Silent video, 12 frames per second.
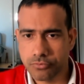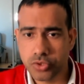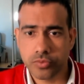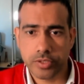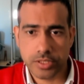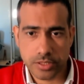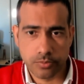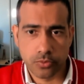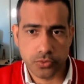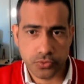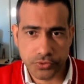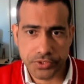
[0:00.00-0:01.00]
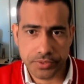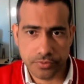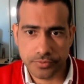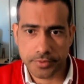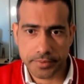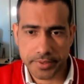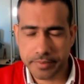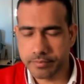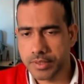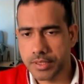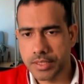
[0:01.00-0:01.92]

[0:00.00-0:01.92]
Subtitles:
which one is more suitable for him.